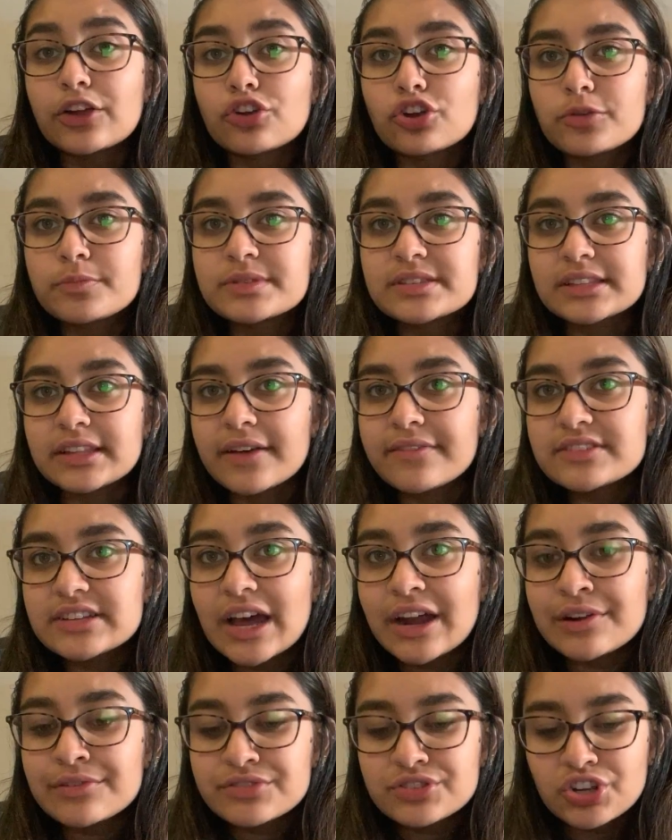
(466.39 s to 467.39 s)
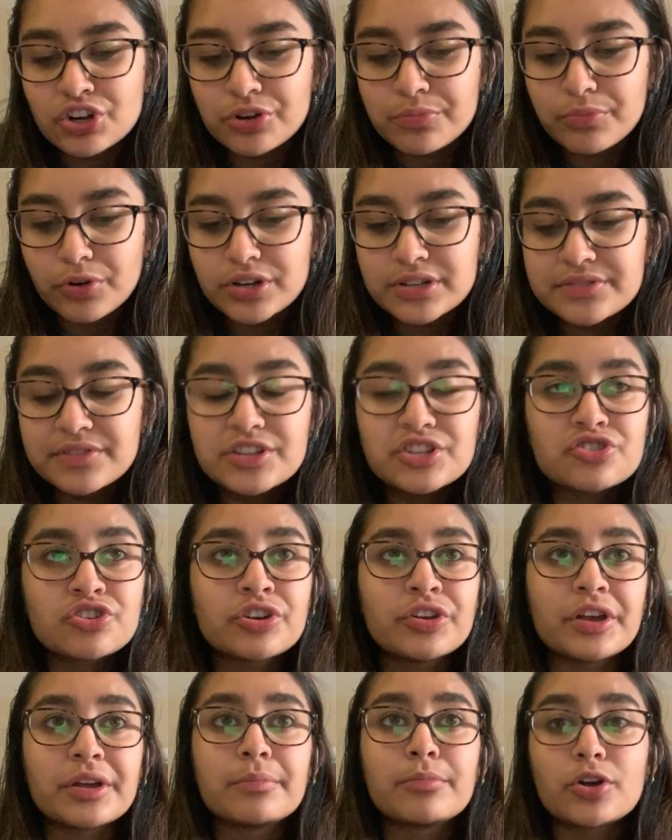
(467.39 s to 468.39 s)
groups left out of certain parts of history,
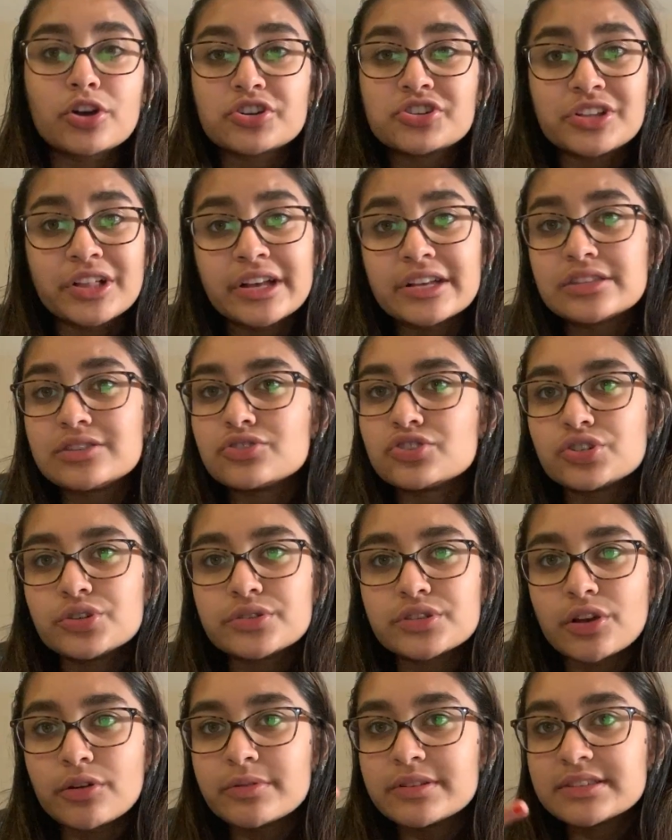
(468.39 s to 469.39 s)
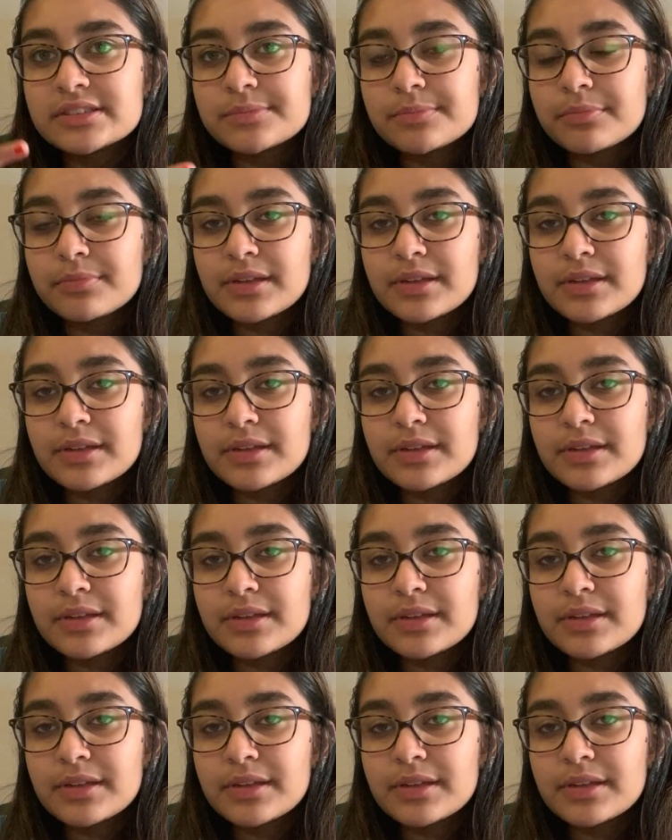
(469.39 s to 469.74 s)
like marginalized usually was always